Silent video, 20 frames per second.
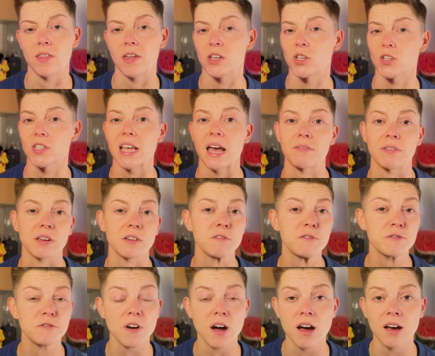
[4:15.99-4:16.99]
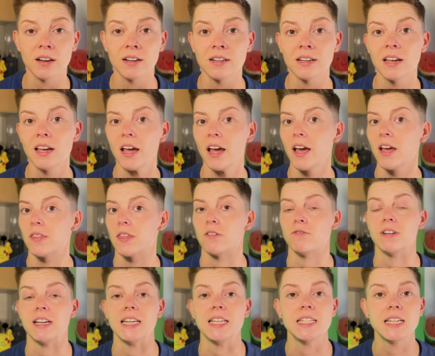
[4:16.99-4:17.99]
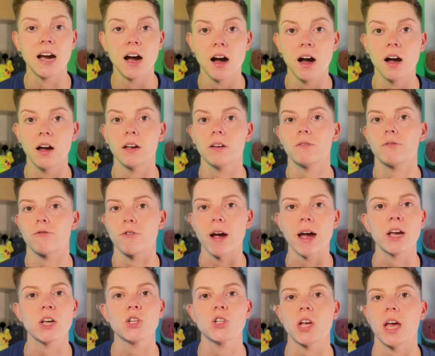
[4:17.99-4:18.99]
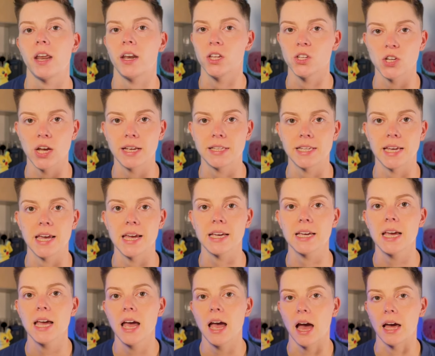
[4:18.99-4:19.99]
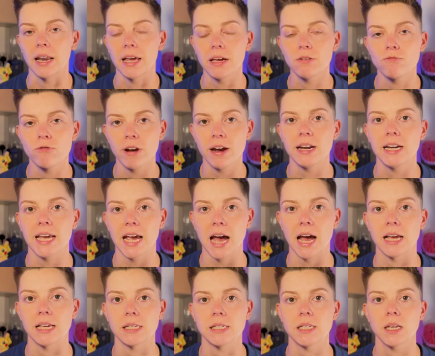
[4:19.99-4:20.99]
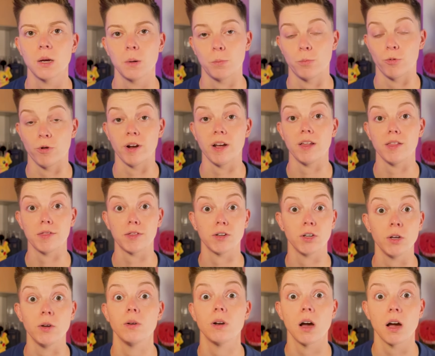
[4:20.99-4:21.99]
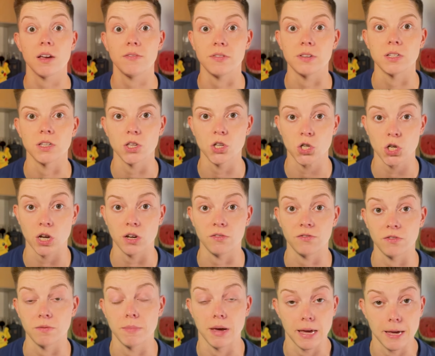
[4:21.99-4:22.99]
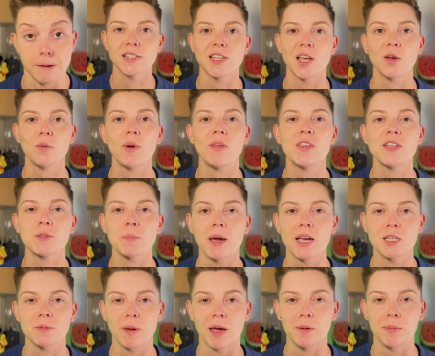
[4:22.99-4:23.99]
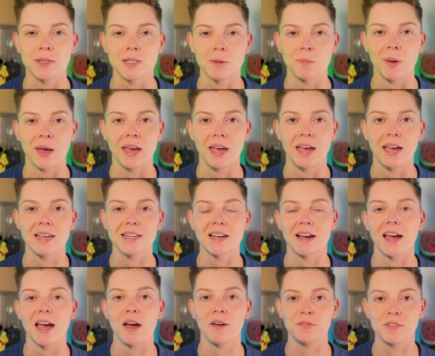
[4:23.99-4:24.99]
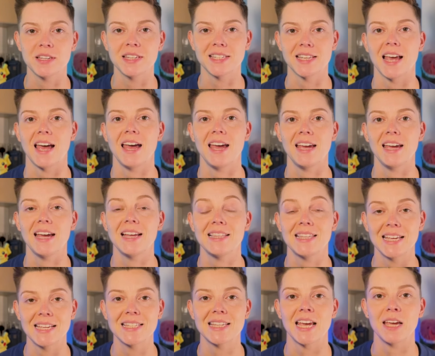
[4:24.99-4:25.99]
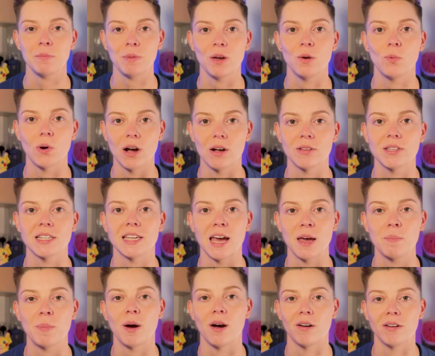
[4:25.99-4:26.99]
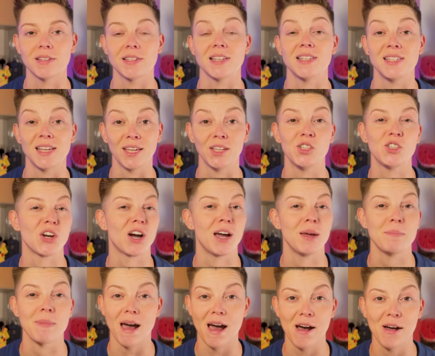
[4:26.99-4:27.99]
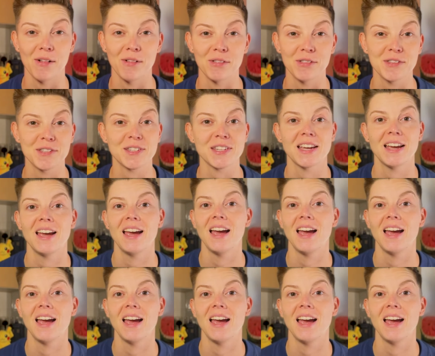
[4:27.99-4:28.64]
They're just having fun. They're really young, fresh, energetic, and it really has breathed new life into the show for me. So when the Space Babies appeared, I have to say it did take me a while to get past the CGI mouths.